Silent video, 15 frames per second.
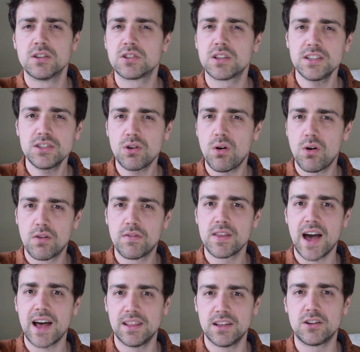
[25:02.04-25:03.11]
So let's go over
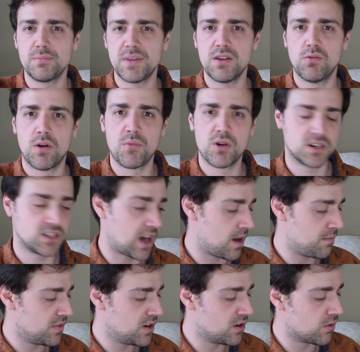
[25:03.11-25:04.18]
that little bit one more
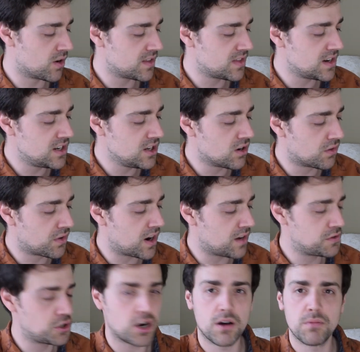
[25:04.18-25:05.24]
time. You know, we're at the D over
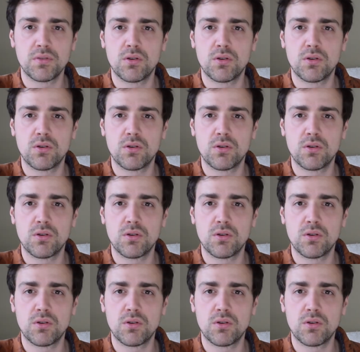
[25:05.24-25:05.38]
F sharp